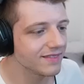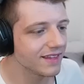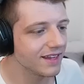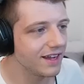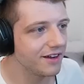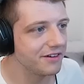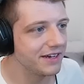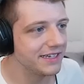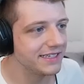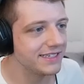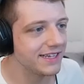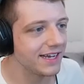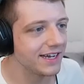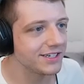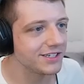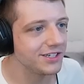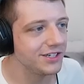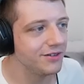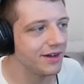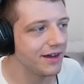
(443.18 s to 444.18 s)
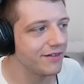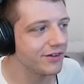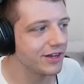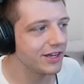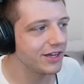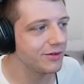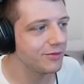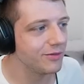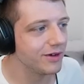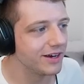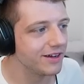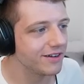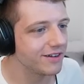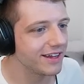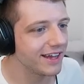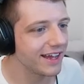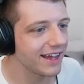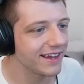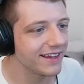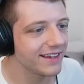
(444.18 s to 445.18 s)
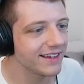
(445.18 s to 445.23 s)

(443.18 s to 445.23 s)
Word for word: All right, Sasha, you have a good one, okay?